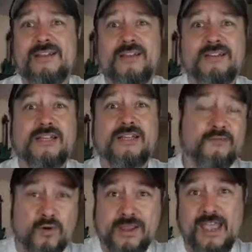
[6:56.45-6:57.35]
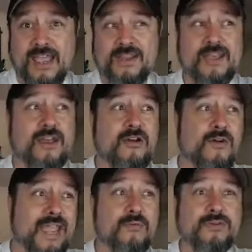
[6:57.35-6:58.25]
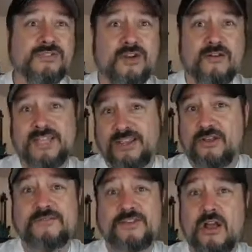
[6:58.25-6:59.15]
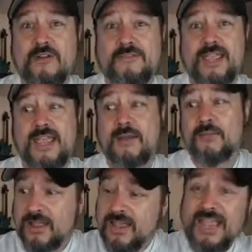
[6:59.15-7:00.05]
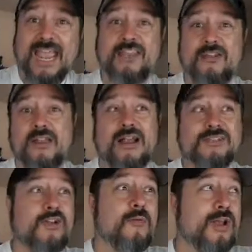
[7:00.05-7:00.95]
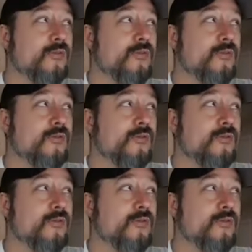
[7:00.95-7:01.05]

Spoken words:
does 4K video and will serve as a good photography camera and utilize all my old